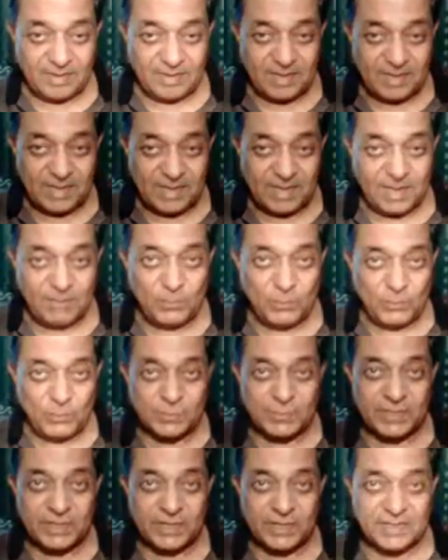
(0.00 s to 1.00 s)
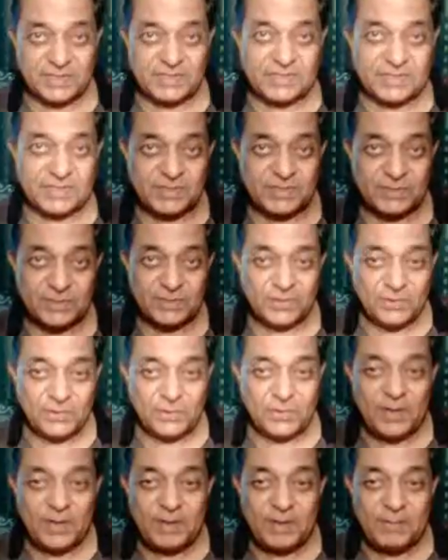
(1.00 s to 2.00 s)
In most of the cases,
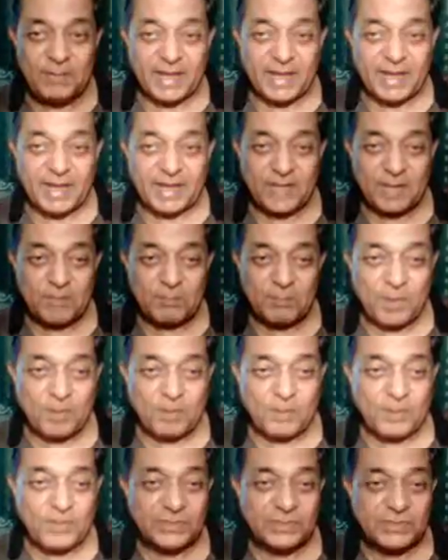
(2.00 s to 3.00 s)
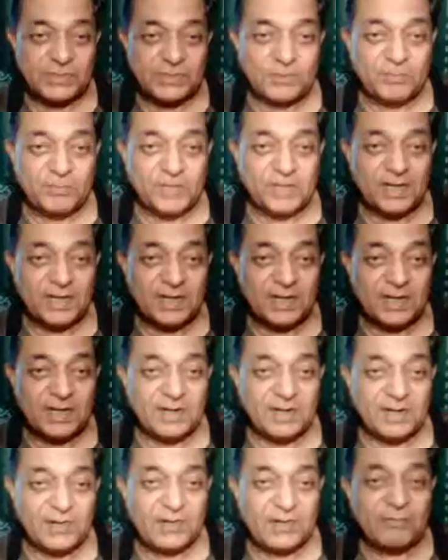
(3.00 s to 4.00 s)
only mechanical properties of the material
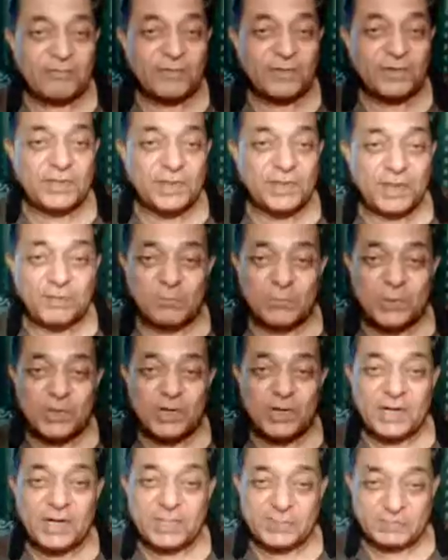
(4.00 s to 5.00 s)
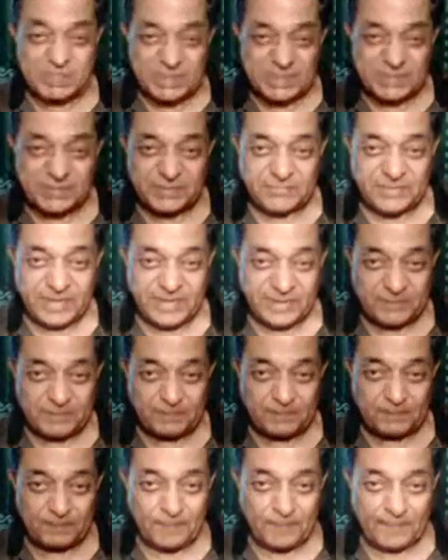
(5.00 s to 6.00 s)
for the component are specified.
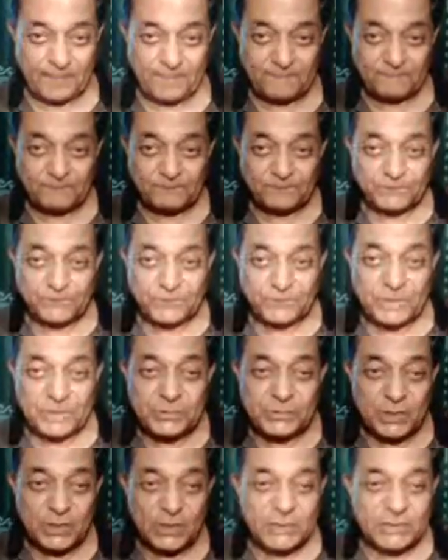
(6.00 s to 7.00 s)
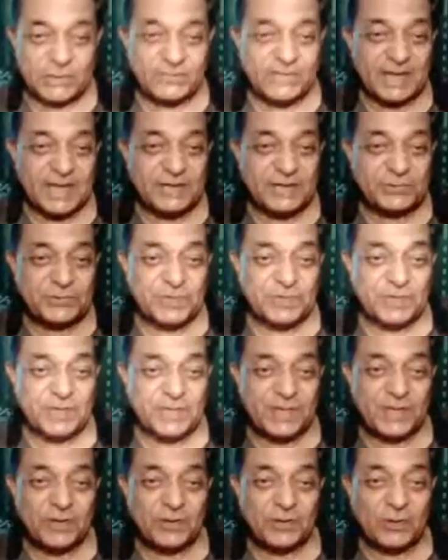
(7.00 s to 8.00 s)
The choice of the actual
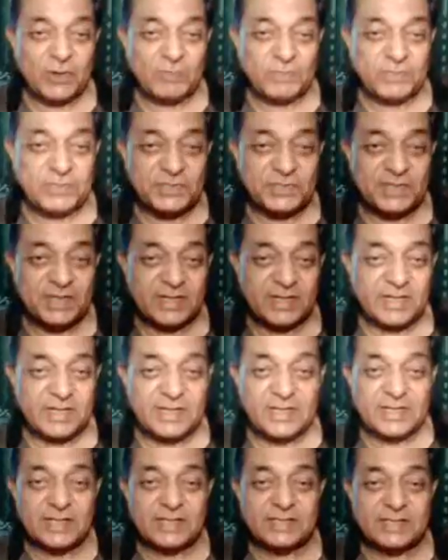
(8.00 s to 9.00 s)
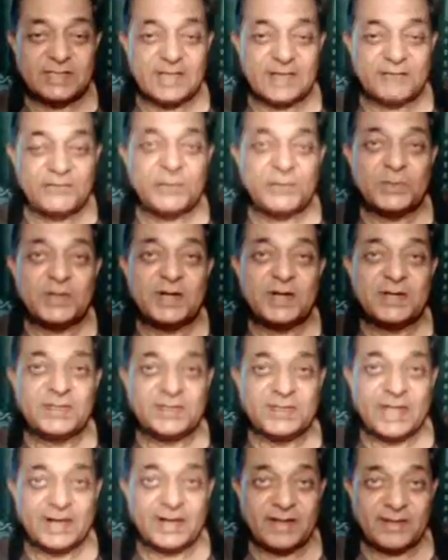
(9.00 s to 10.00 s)
material composition is left to the
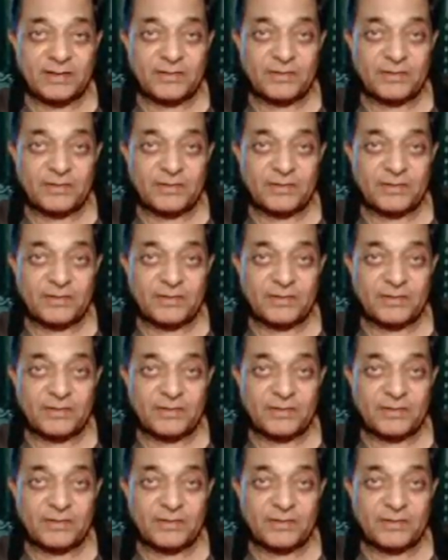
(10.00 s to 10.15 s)
designer,